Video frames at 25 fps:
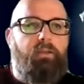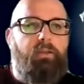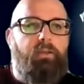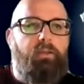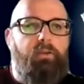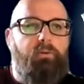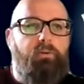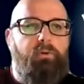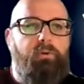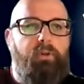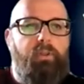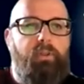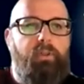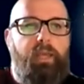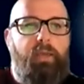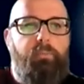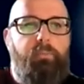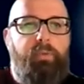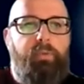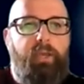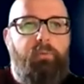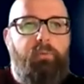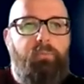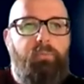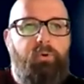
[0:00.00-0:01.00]
Get rid of that
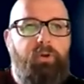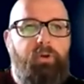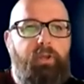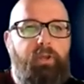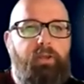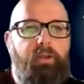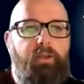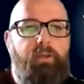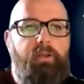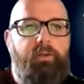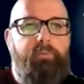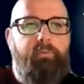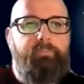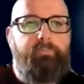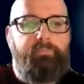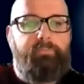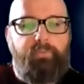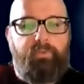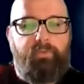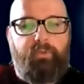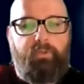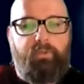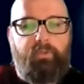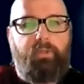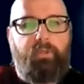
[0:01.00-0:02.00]
bad boy.
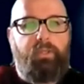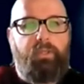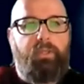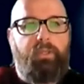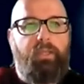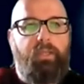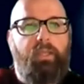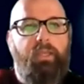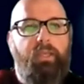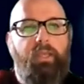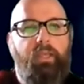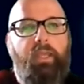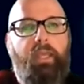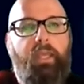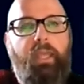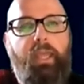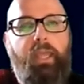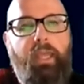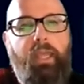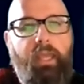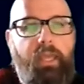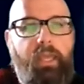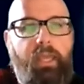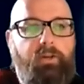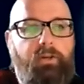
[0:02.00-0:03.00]

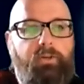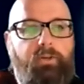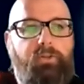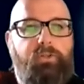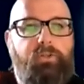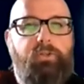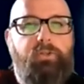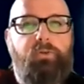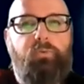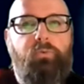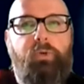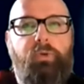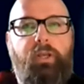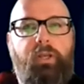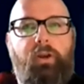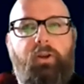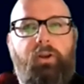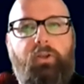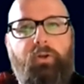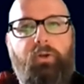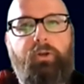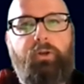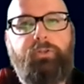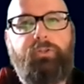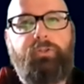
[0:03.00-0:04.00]
And we are
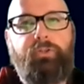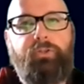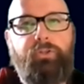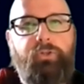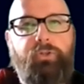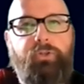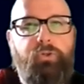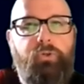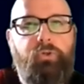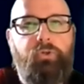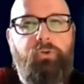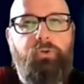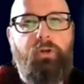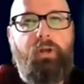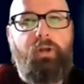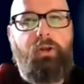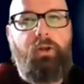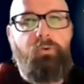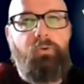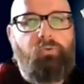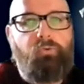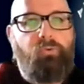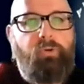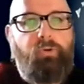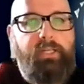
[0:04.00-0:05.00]
going to
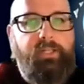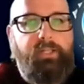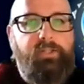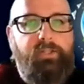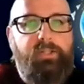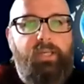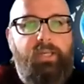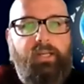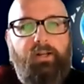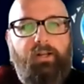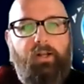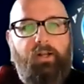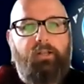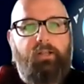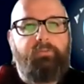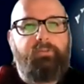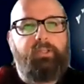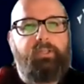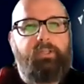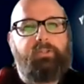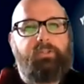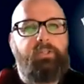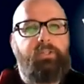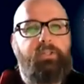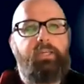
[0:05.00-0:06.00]
reset all
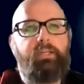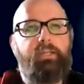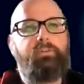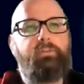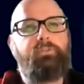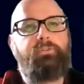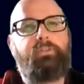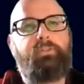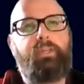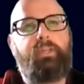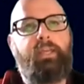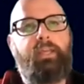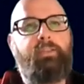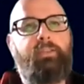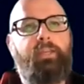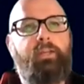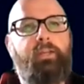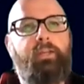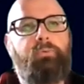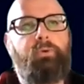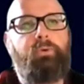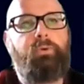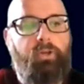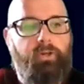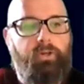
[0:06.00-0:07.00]
these things and then
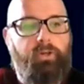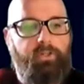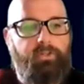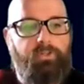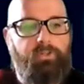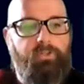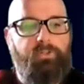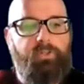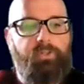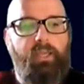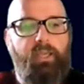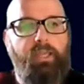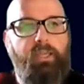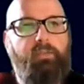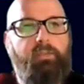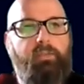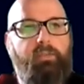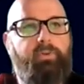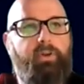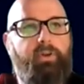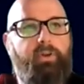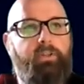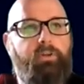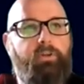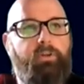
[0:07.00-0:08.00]
we're going to save,
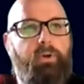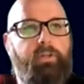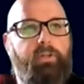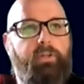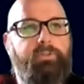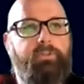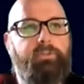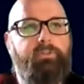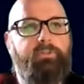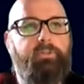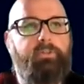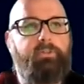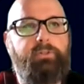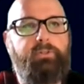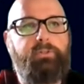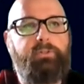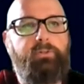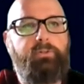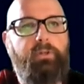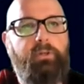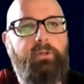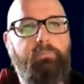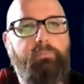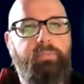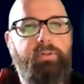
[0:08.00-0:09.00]
otherwise, it's going to
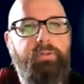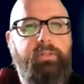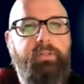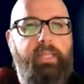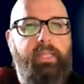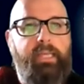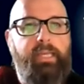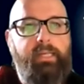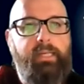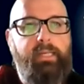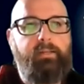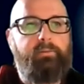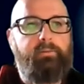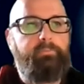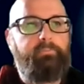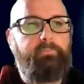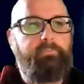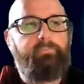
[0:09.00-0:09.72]
complain.